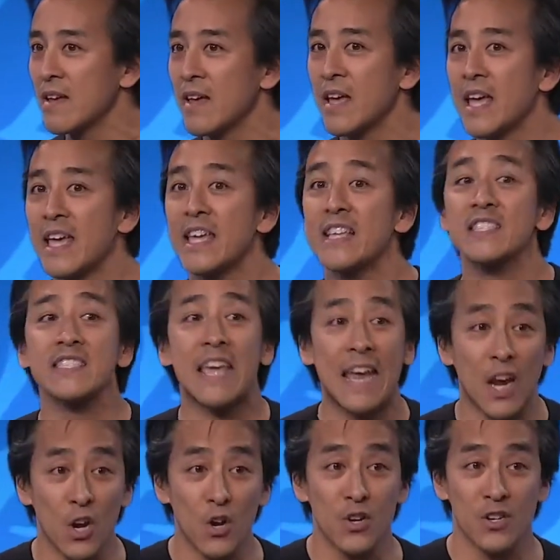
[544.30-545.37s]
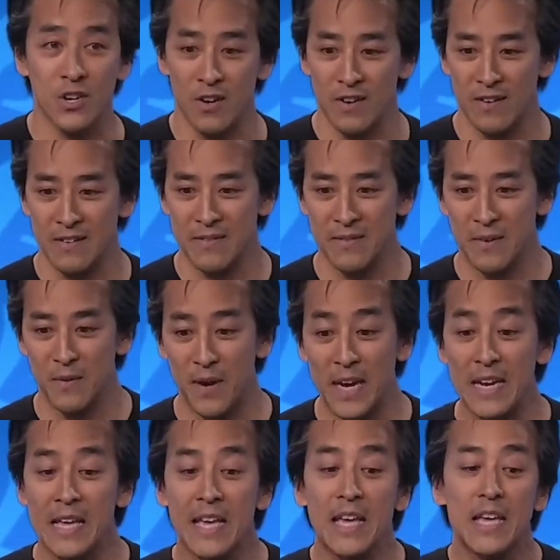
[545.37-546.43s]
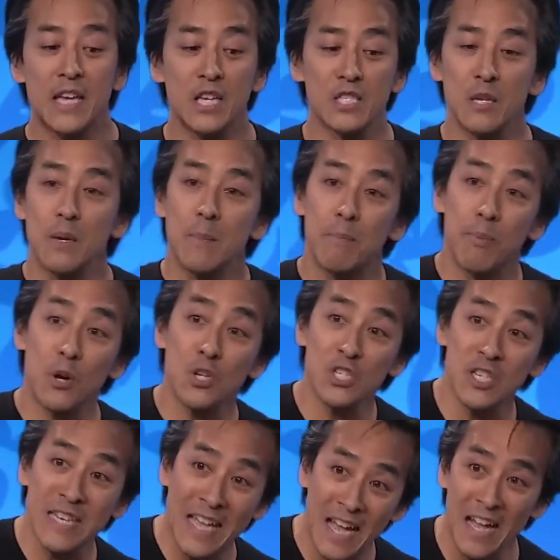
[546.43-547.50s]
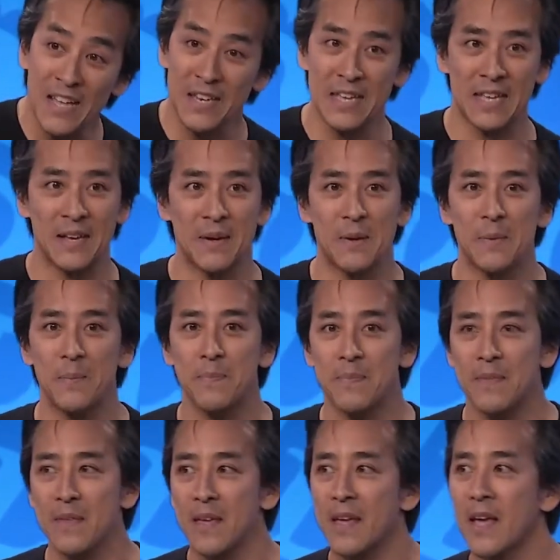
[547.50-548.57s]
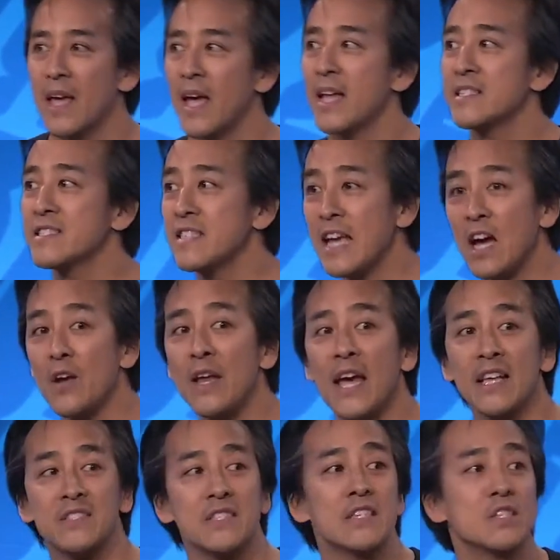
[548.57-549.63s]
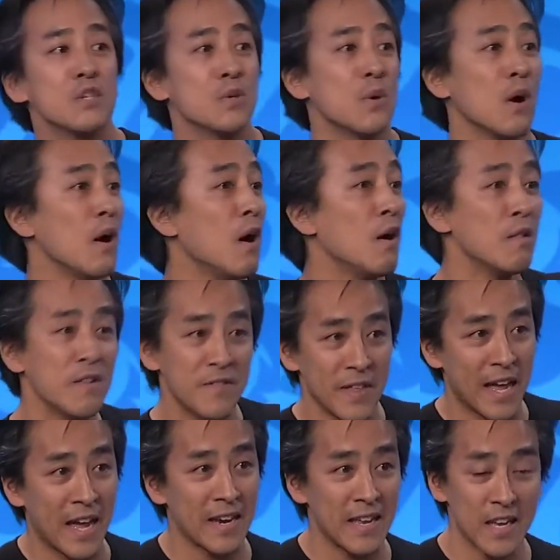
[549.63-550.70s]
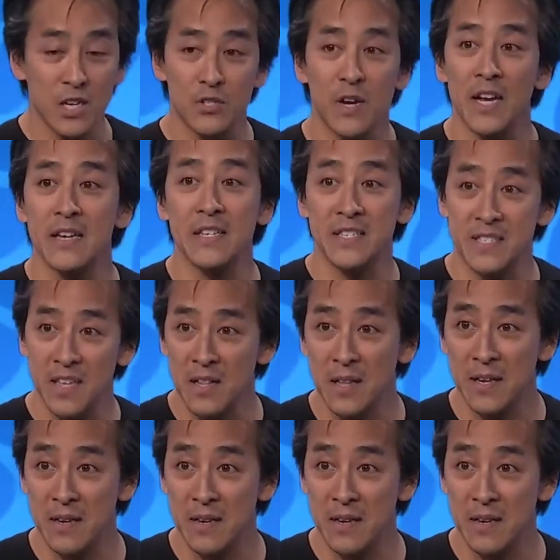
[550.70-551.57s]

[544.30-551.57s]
his character, right? His personality. And sound has to do all of that in trying to sell it.